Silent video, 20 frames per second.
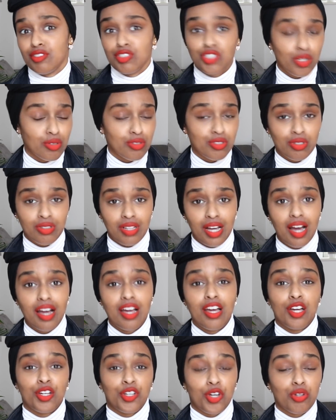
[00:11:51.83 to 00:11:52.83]
Don't do that.
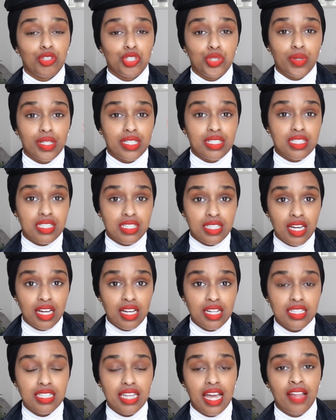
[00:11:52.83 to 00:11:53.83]
Go to
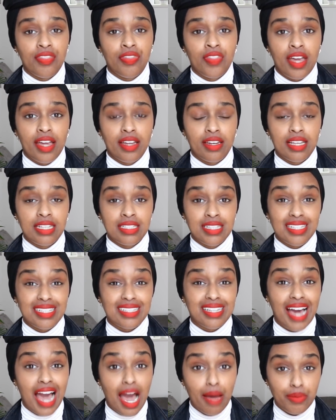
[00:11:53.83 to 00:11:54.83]
insert, and then it says
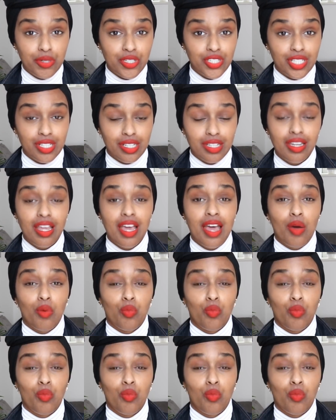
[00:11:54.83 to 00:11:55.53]
caption.